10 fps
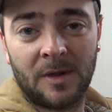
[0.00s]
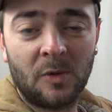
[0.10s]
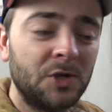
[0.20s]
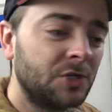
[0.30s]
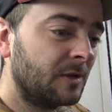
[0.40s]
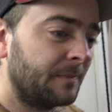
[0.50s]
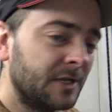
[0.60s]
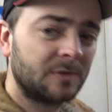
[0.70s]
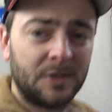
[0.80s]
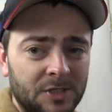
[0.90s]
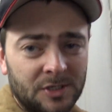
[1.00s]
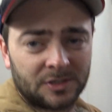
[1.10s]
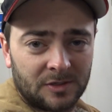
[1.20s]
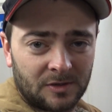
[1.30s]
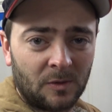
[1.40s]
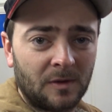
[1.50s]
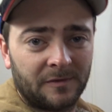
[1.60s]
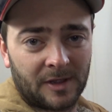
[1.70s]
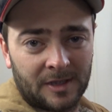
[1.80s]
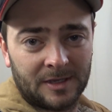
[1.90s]
I wish you the best wishes, all of
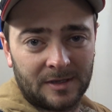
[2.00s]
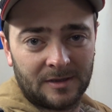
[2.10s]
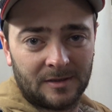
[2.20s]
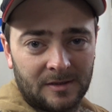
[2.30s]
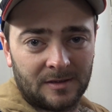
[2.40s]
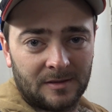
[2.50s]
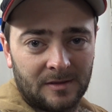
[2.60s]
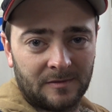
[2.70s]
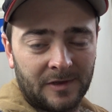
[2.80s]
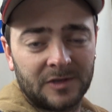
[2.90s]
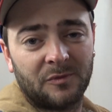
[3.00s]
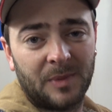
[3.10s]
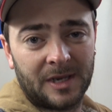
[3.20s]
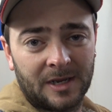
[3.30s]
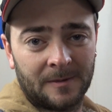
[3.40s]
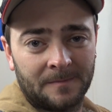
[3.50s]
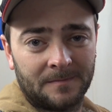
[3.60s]
you. Thanks for being here.